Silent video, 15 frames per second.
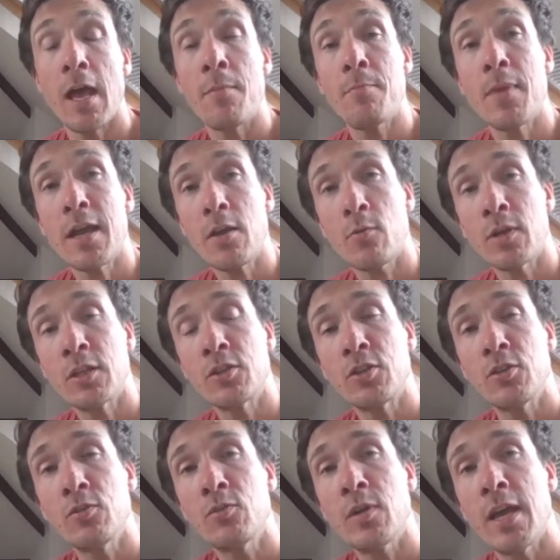I might well
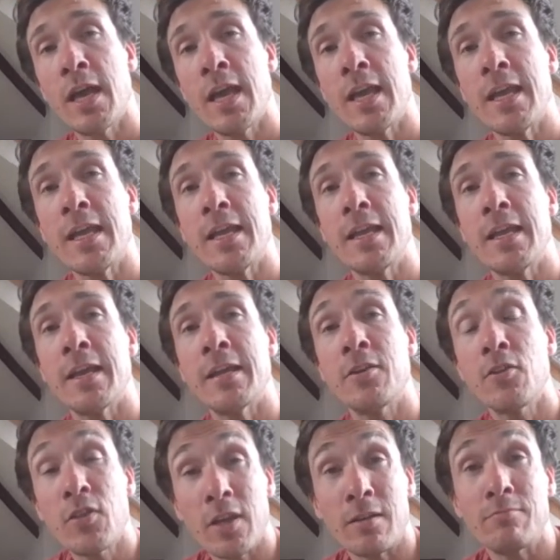do
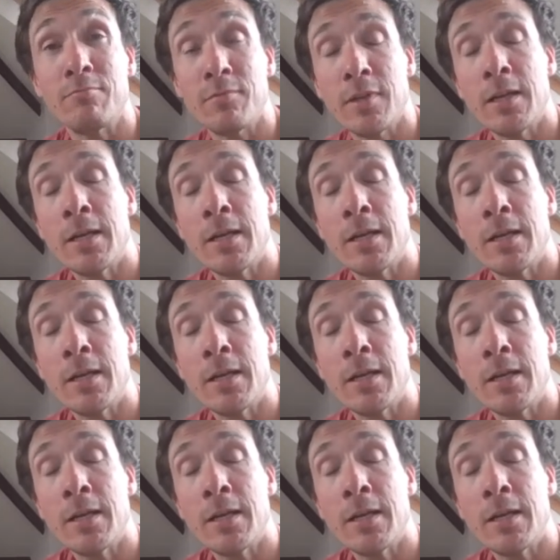another